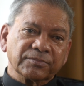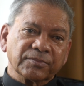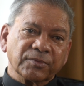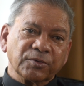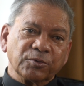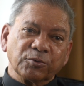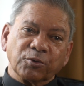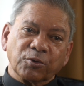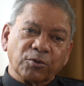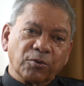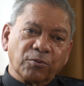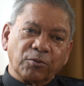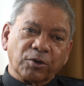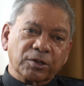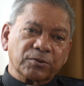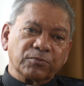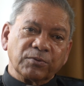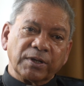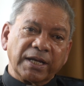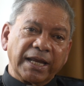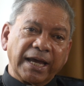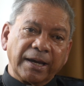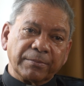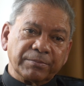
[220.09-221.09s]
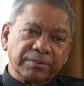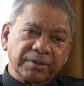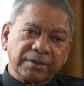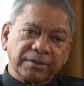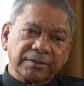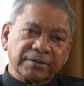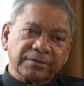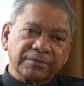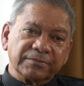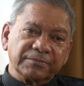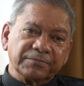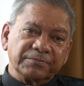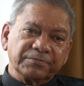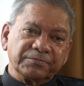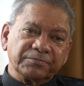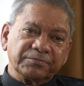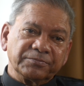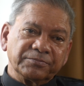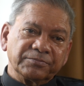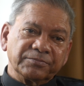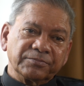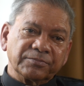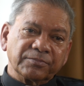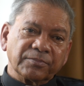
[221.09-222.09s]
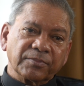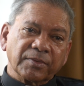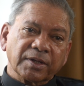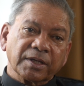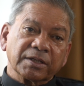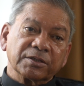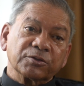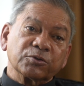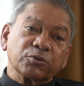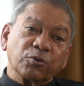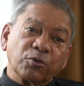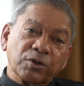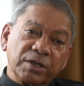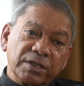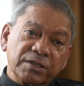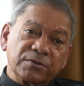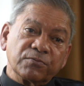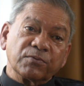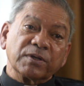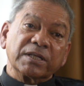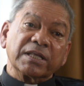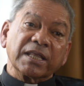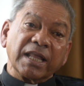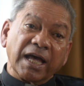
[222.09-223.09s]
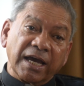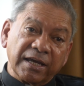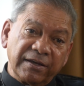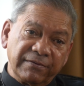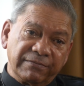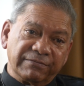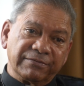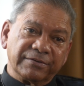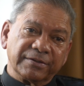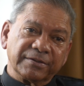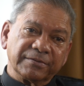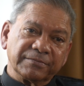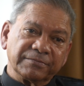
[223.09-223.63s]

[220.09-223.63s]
you know what will happen. So is with life.